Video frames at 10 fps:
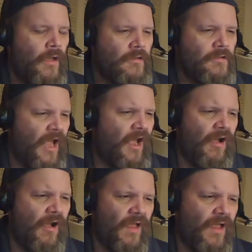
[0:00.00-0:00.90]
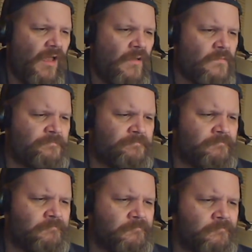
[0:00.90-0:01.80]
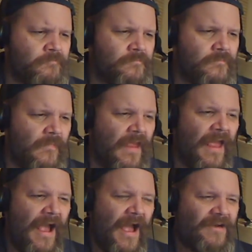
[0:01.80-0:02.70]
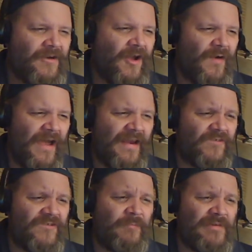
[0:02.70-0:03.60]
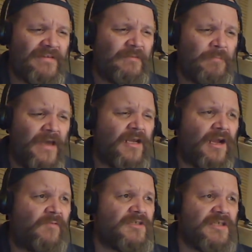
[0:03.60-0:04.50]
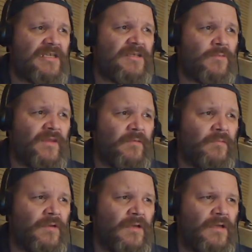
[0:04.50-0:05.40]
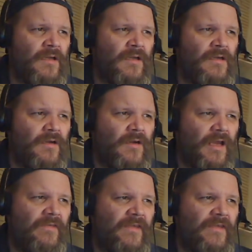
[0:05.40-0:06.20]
No, I don't know. I'd have this completely meta conversation with him. Yeah. And